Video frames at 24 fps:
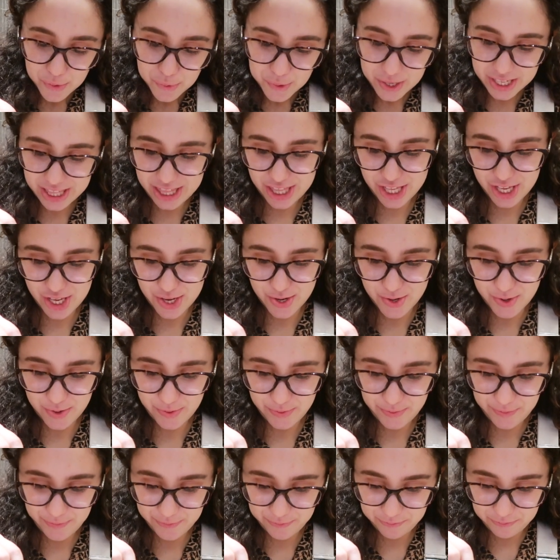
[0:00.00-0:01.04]
with
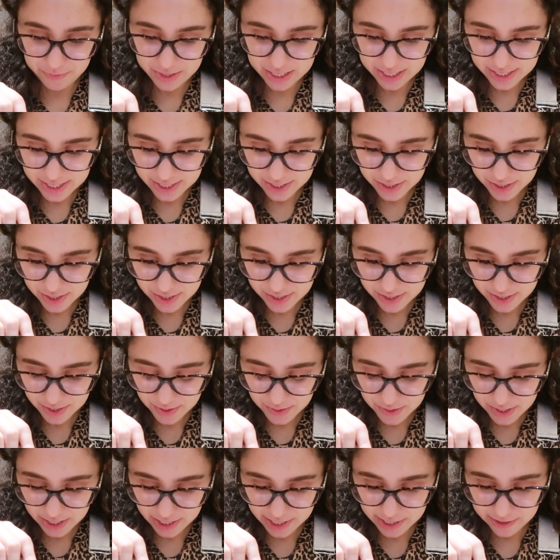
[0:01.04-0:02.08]
you because it looks
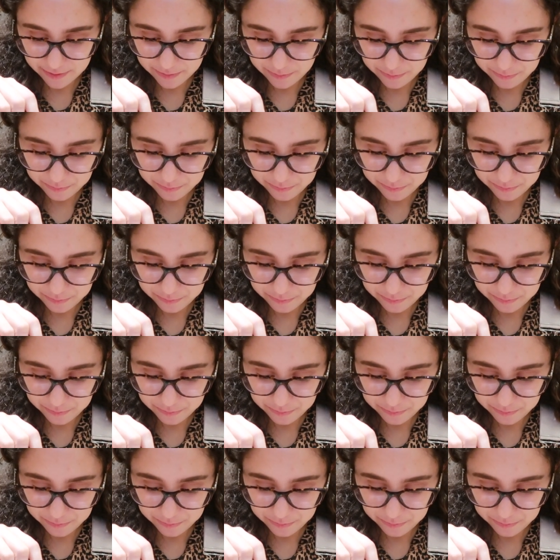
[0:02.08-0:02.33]
so good.